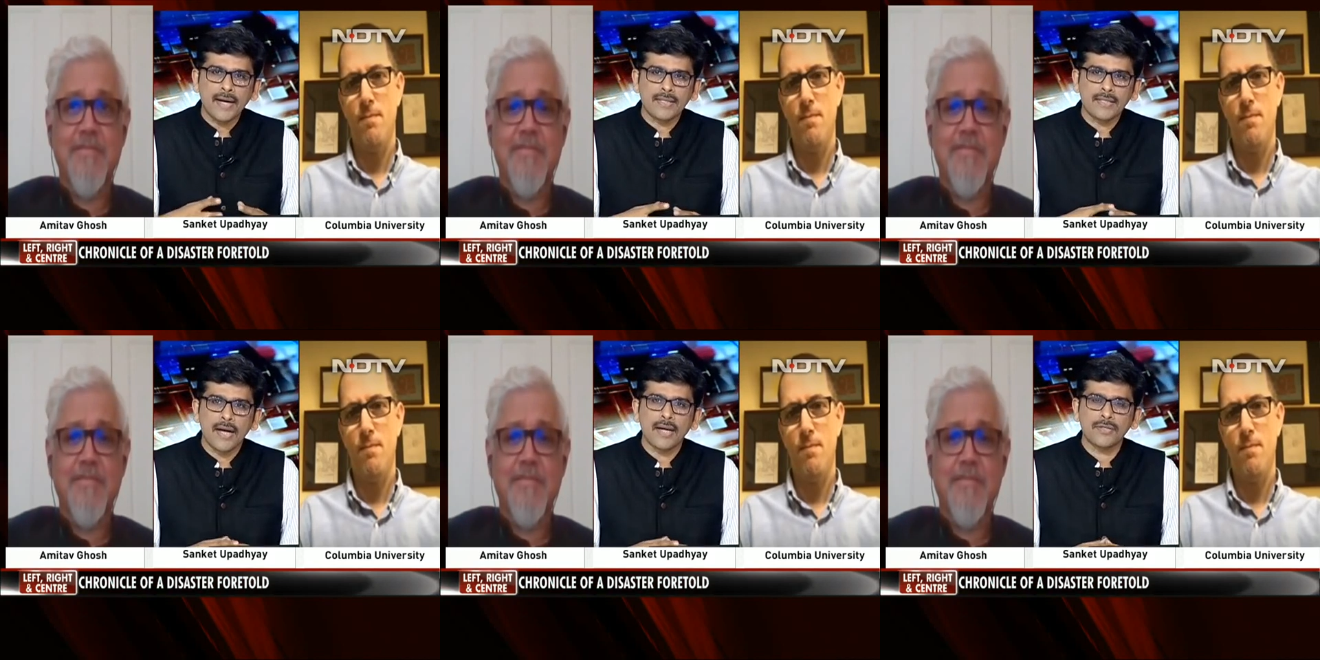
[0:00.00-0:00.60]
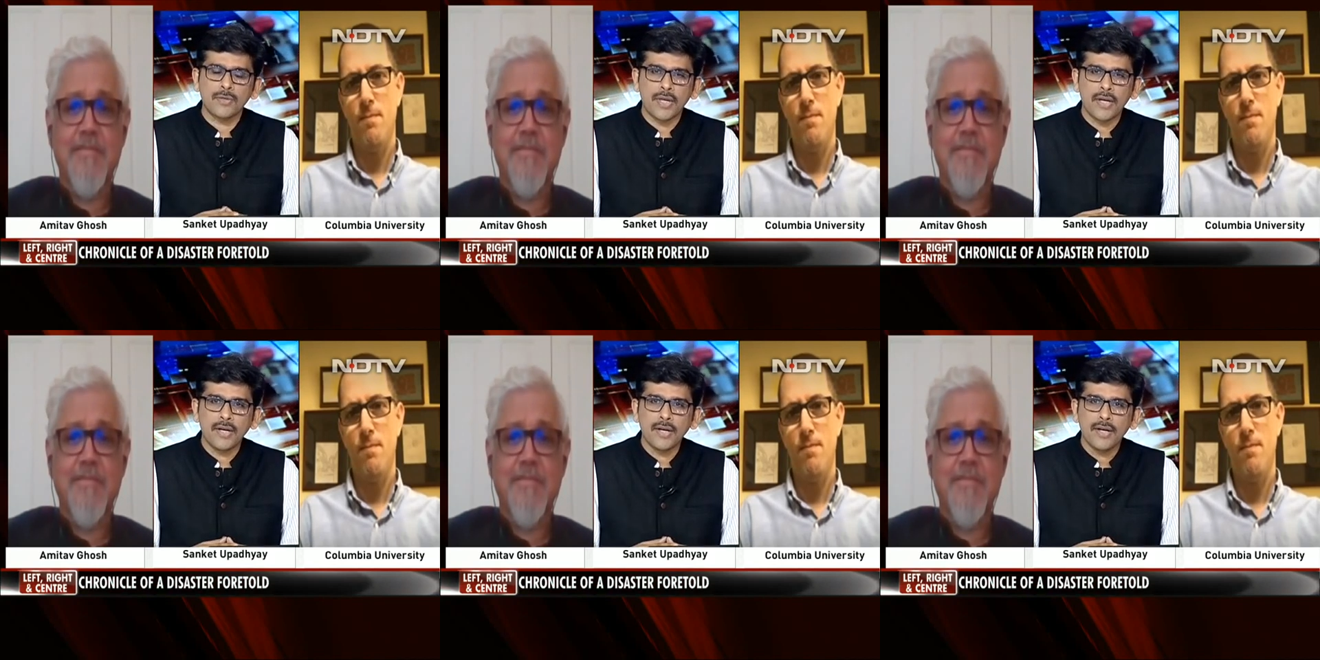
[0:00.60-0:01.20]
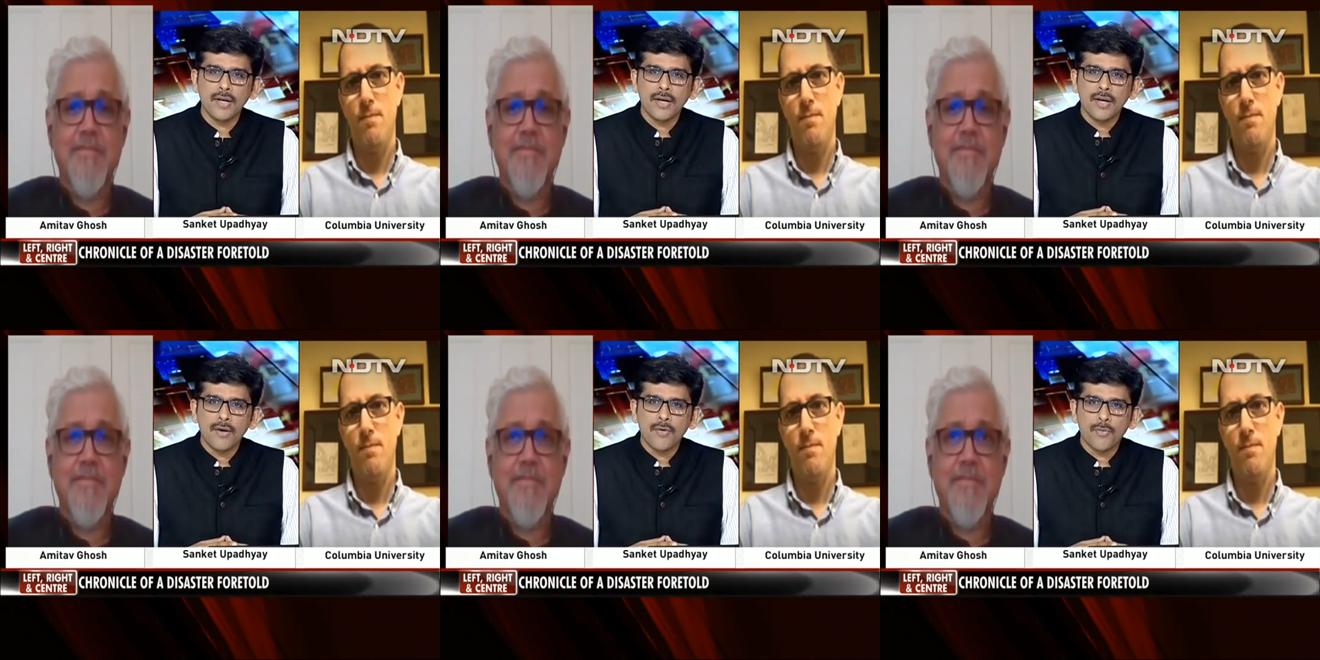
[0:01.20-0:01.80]
Speaker 1: our stars today,
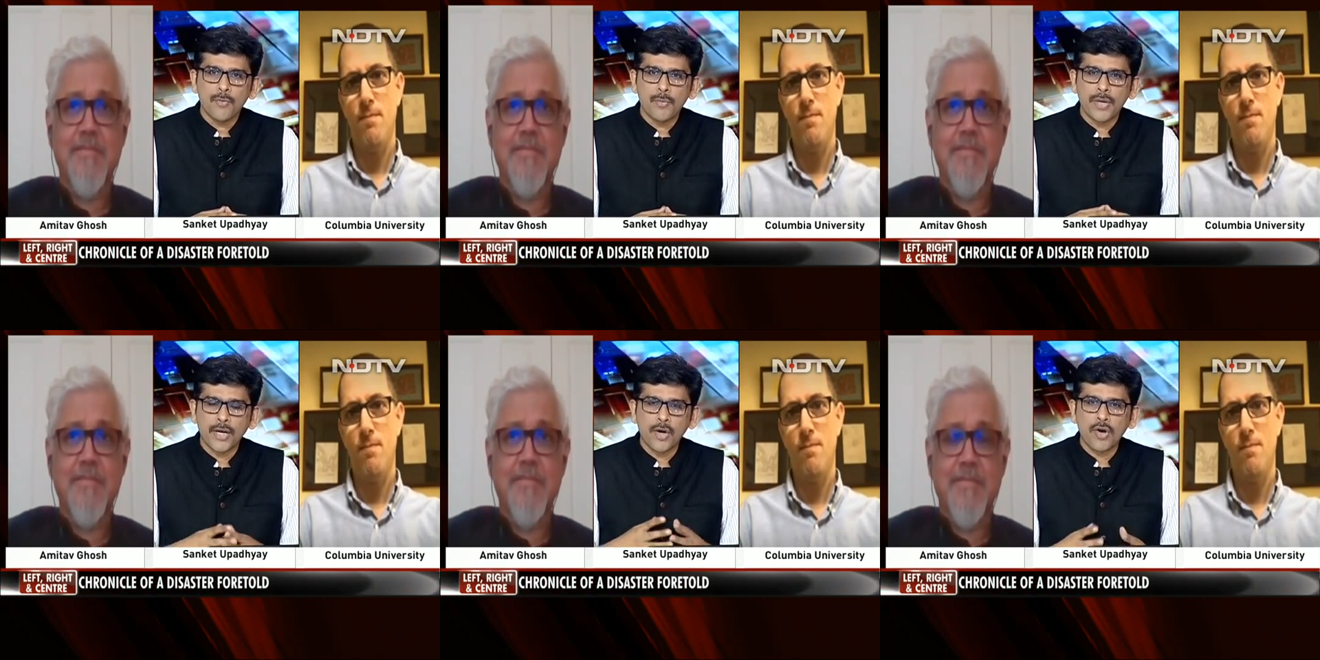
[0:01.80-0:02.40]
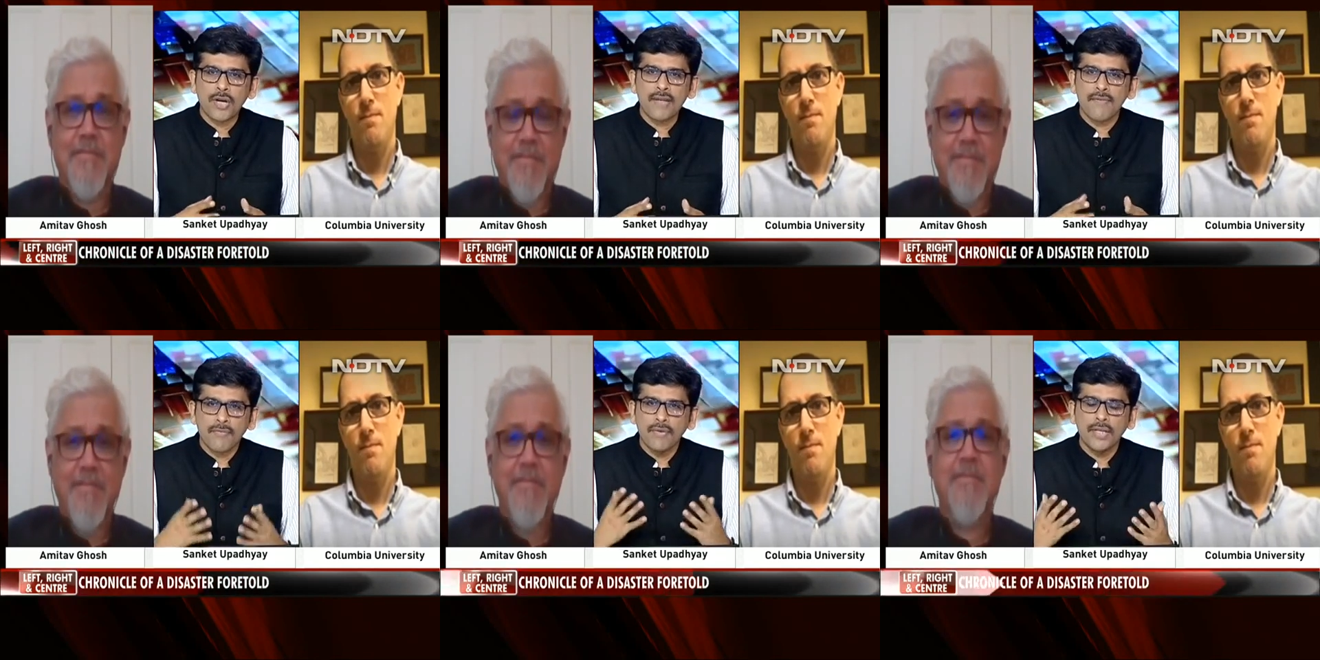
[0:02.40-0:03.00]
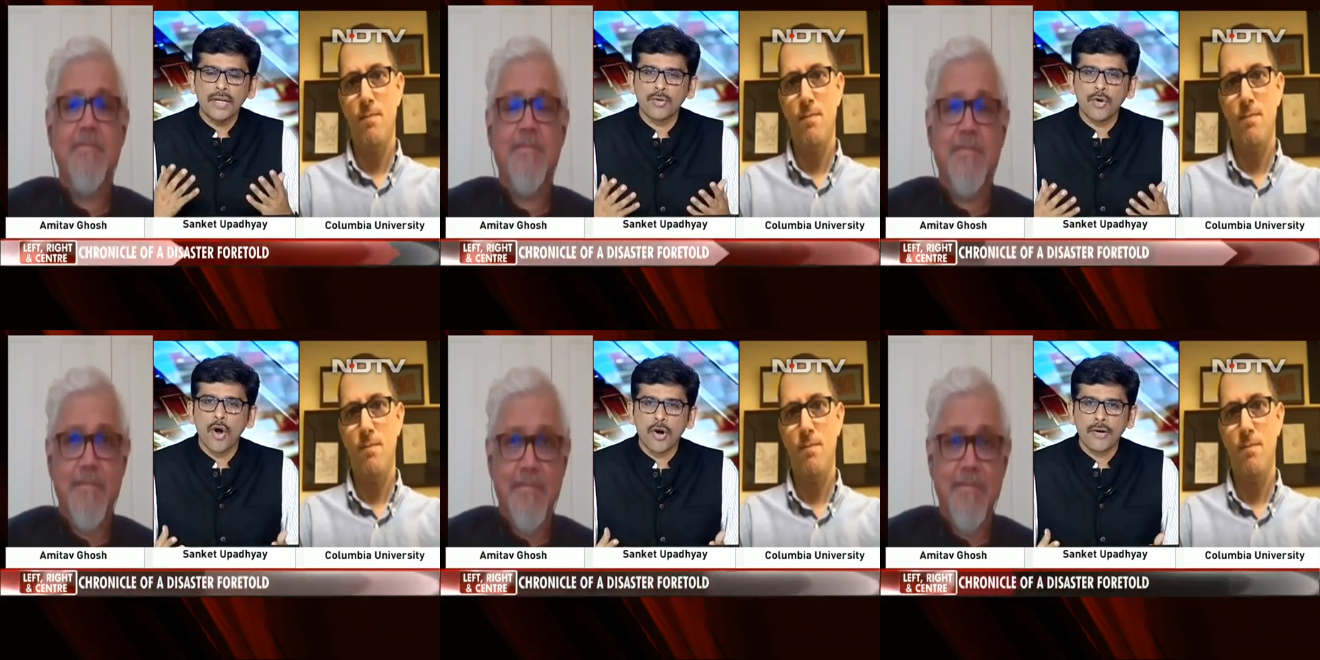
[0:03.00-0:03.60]
we cannot leave everything to
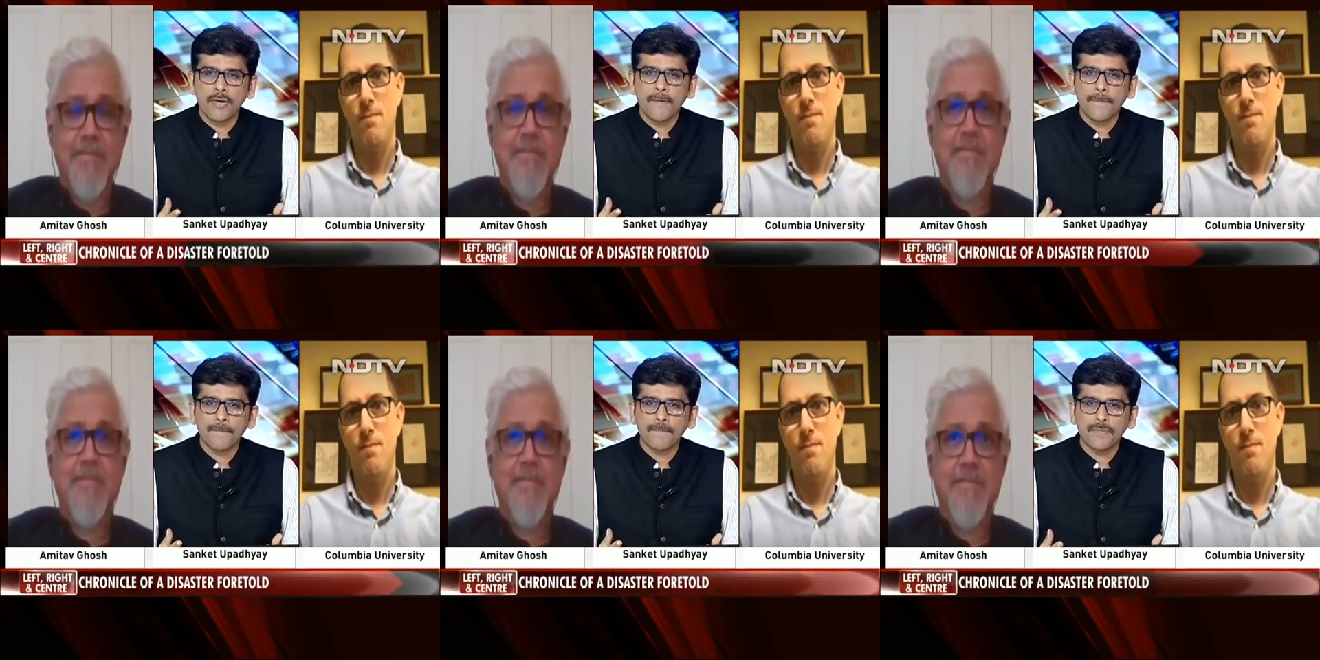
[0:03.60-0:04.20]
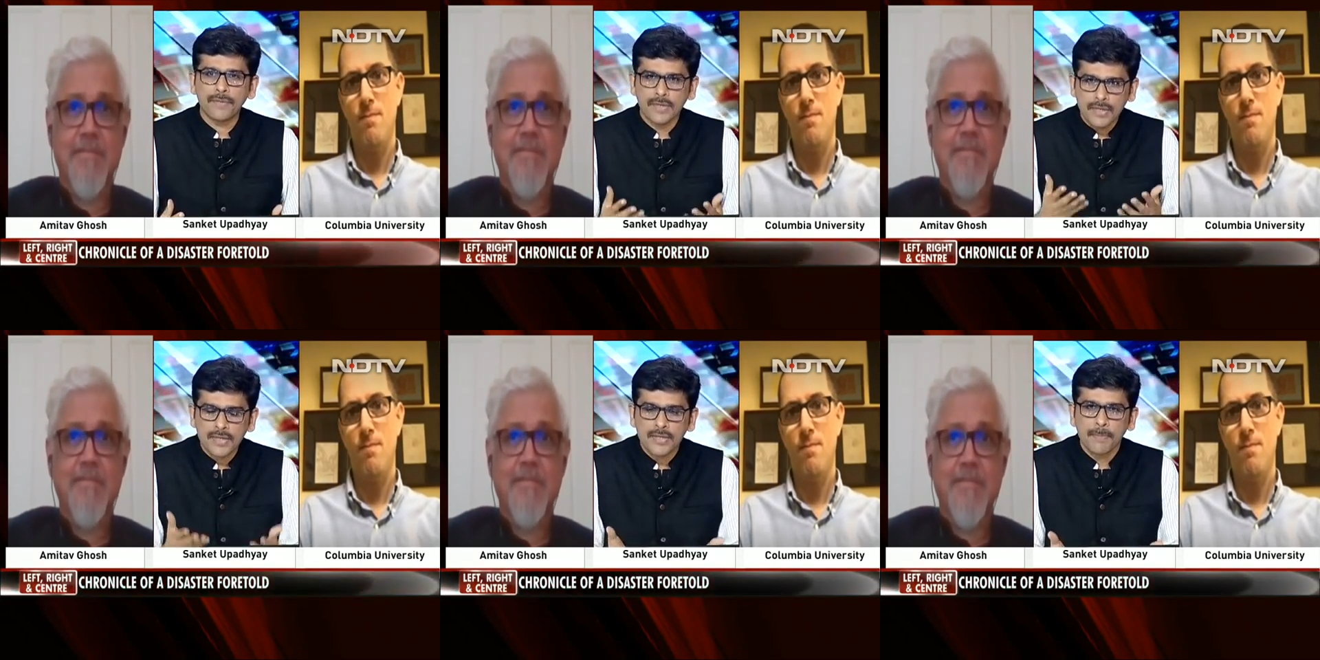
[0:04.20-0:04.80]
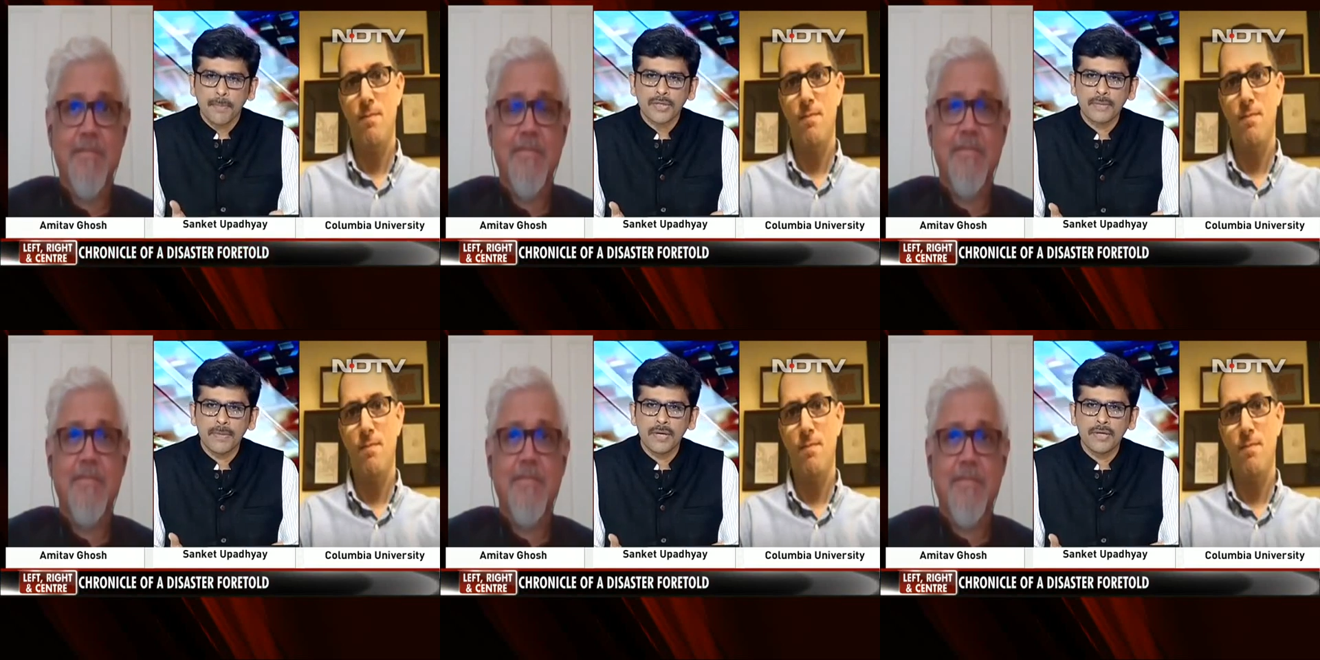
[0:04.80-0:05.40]
God. This is a
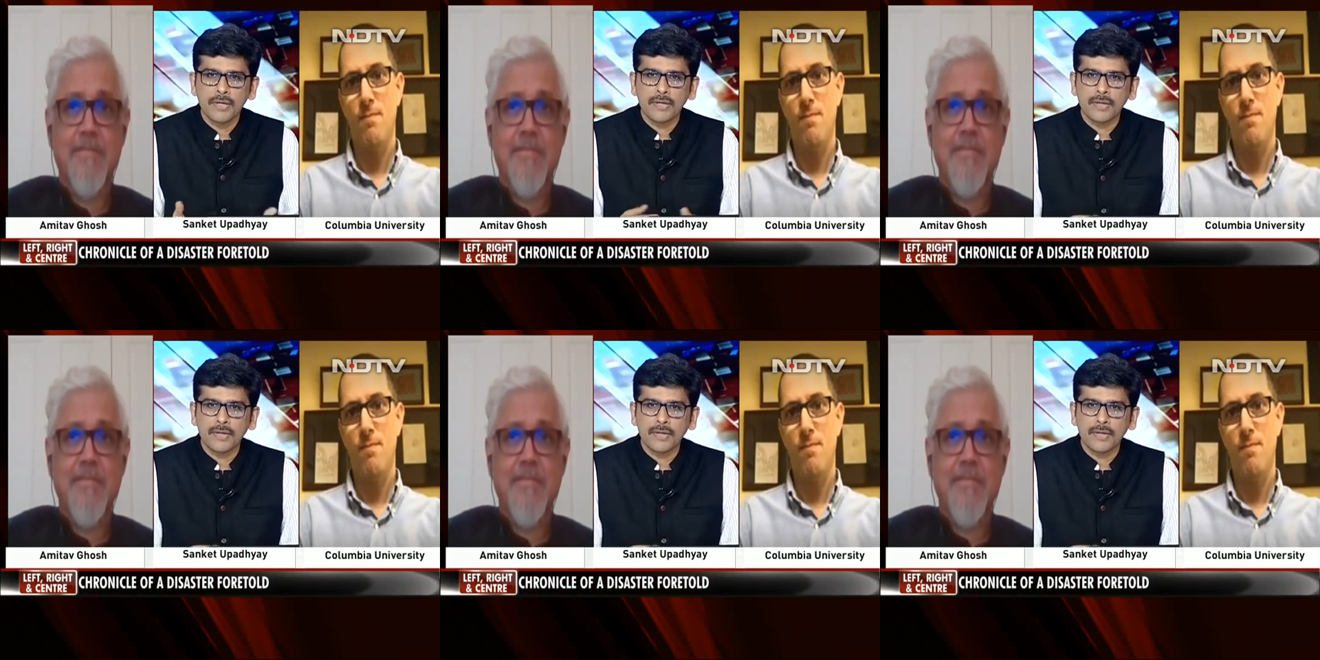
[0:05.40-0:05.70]
possibility.